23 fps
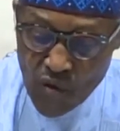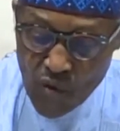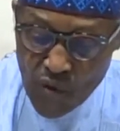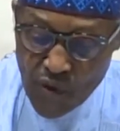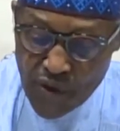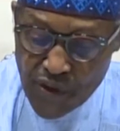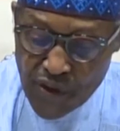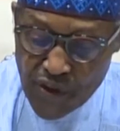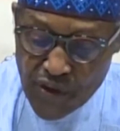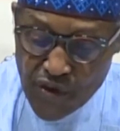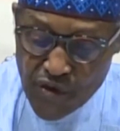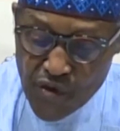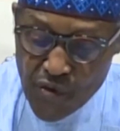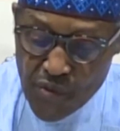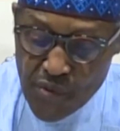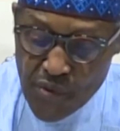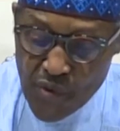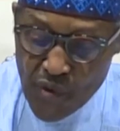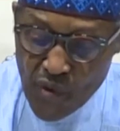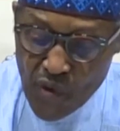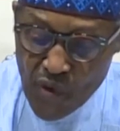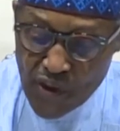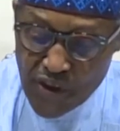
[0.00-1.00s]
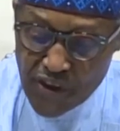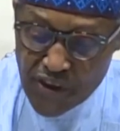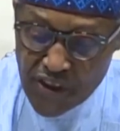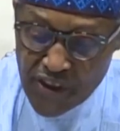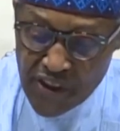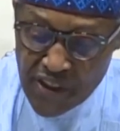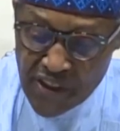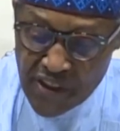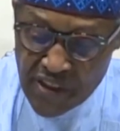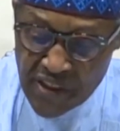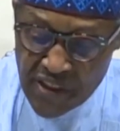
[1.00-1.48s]
we need to be
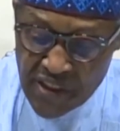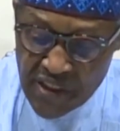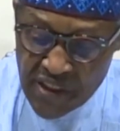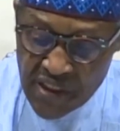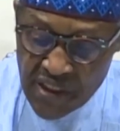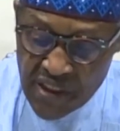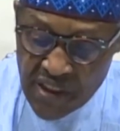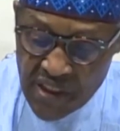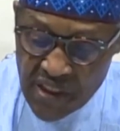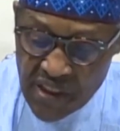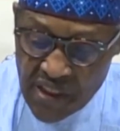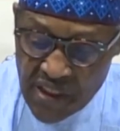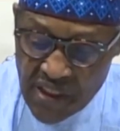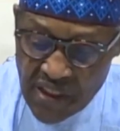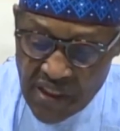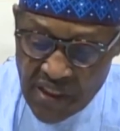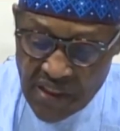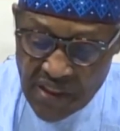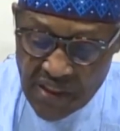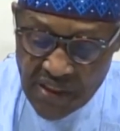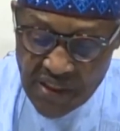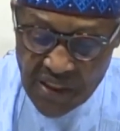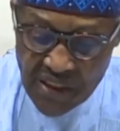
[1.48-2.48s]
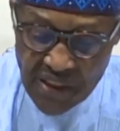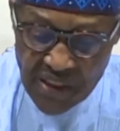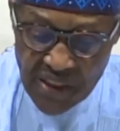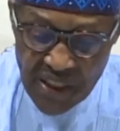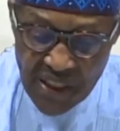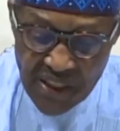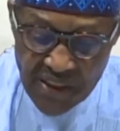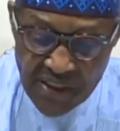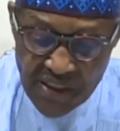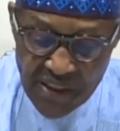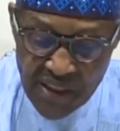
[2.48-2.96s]
conscious that
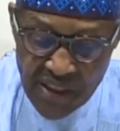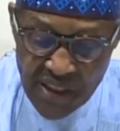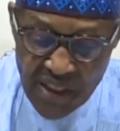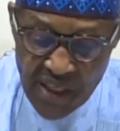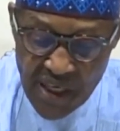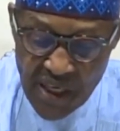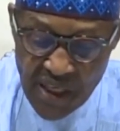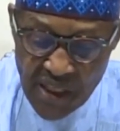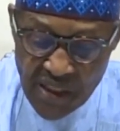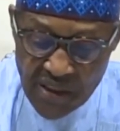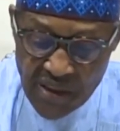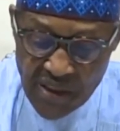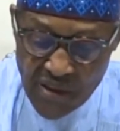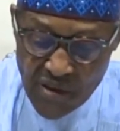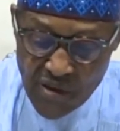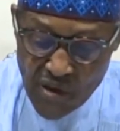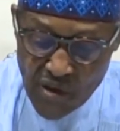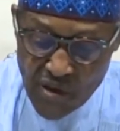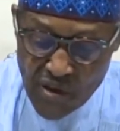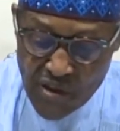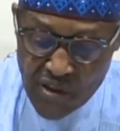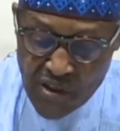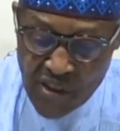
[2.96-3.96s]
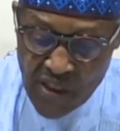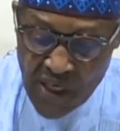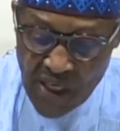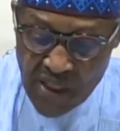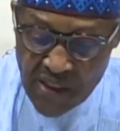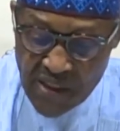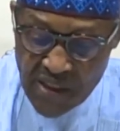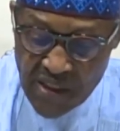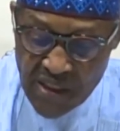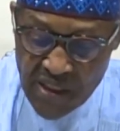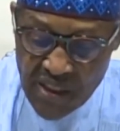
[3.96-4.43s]
Nigeria does not
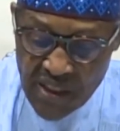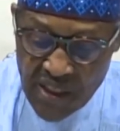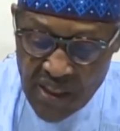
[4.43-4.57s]
start